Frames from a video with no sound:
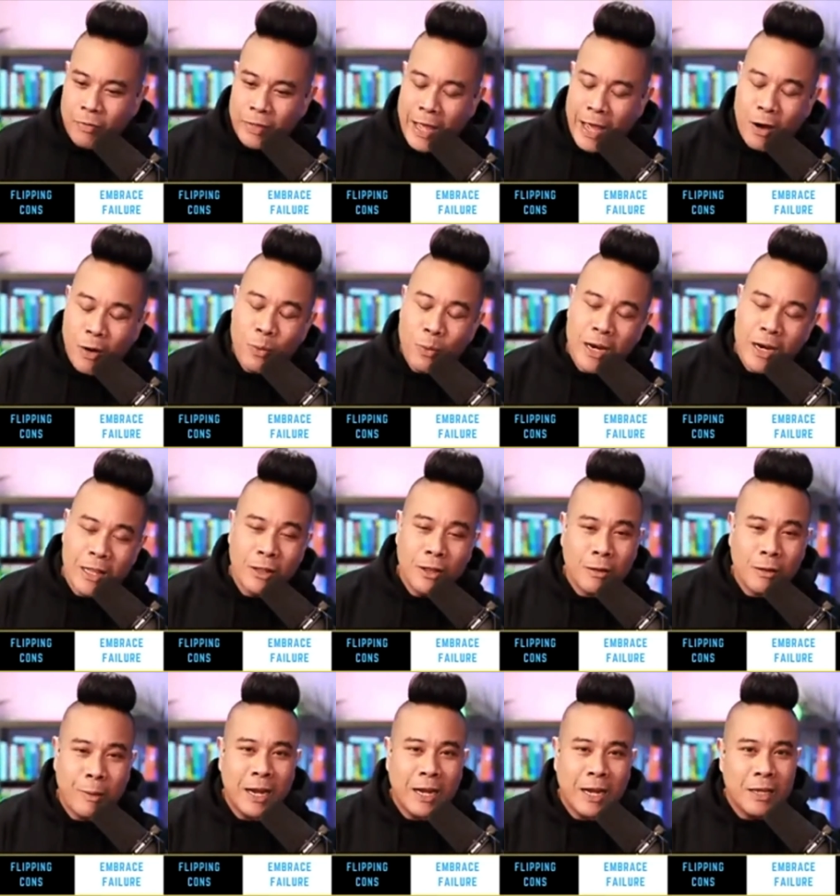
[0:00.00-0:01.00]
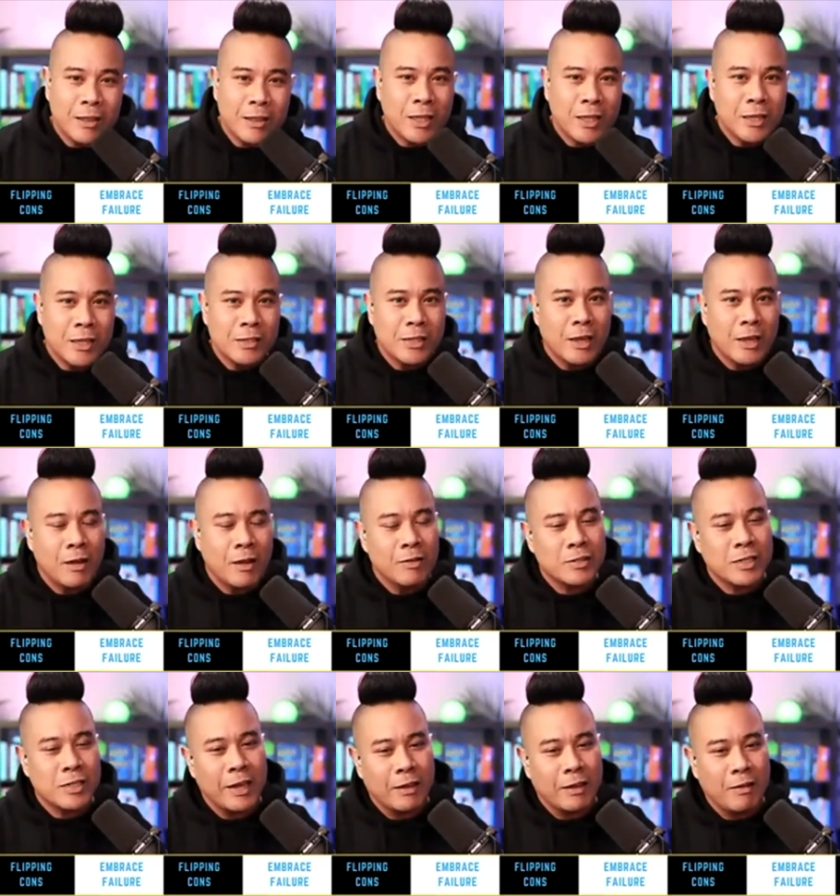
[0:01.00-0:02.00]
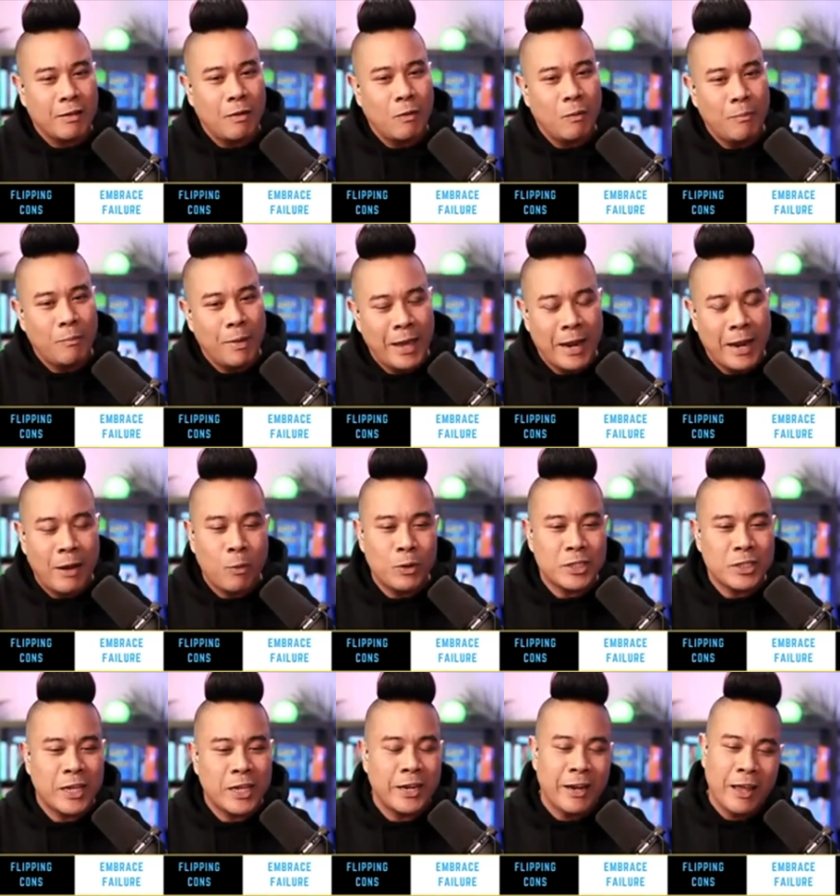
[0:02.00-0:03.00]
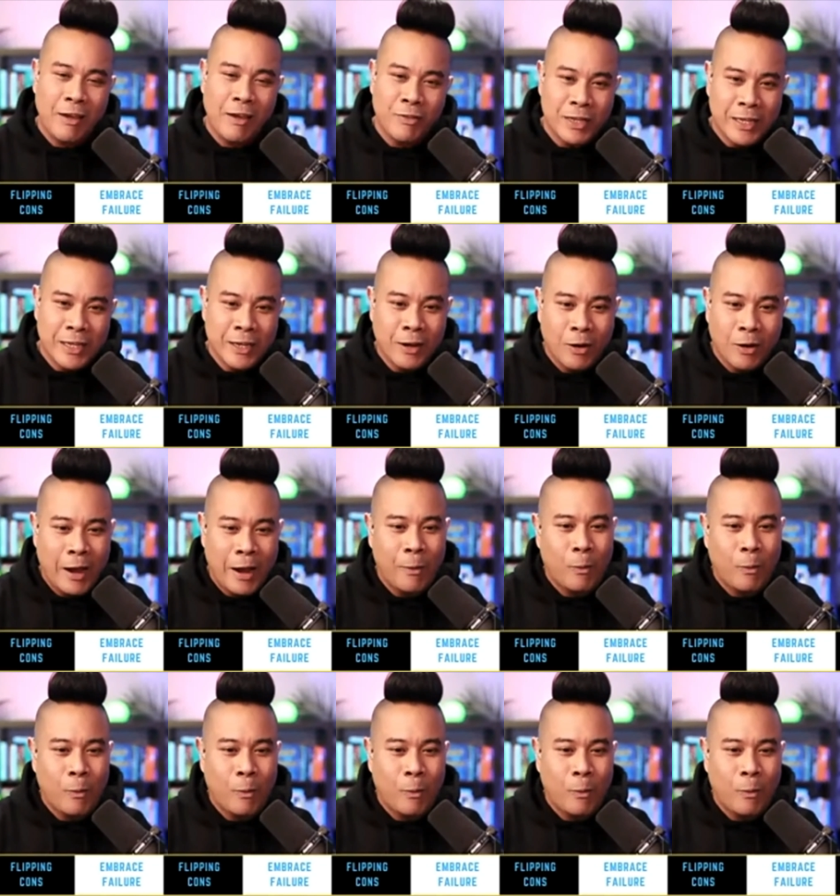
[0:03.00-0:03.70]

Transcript: Now when I look back at things, I was like, man, I wish I didn't have an ego.